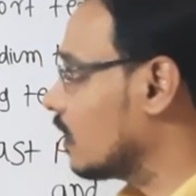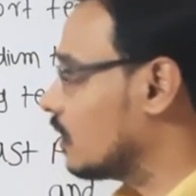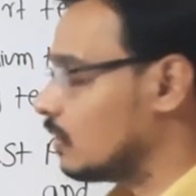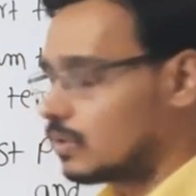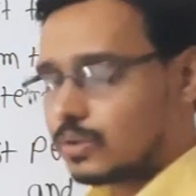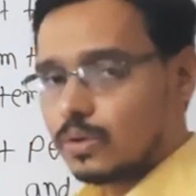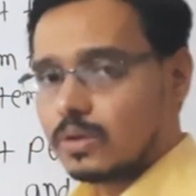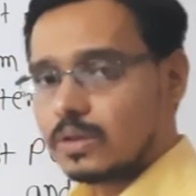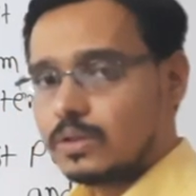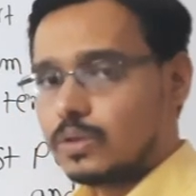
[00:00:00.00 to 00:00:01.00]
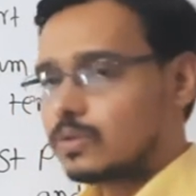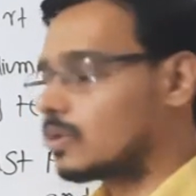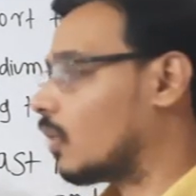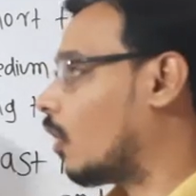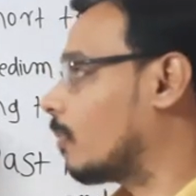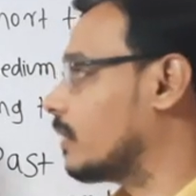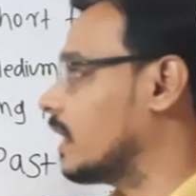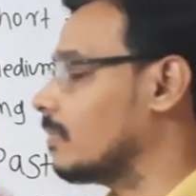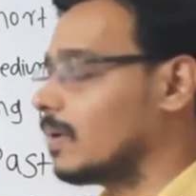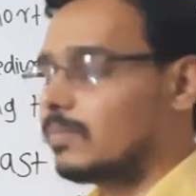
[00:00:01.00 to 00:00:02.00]
You should use the
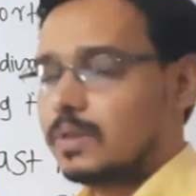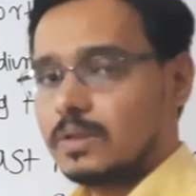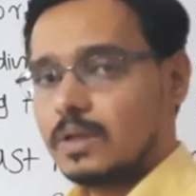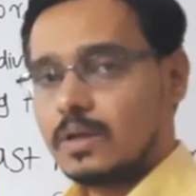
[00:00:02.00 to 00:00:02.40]
optimum